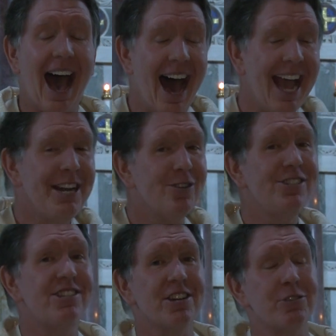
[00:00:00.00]
I
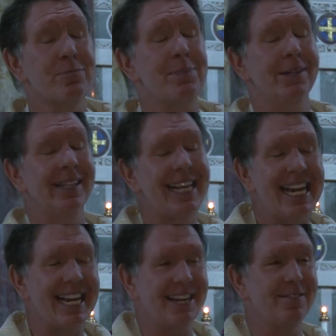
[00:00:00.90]
don't just
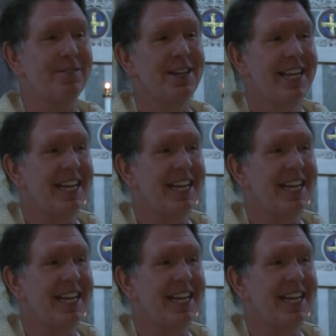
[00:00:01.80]
believe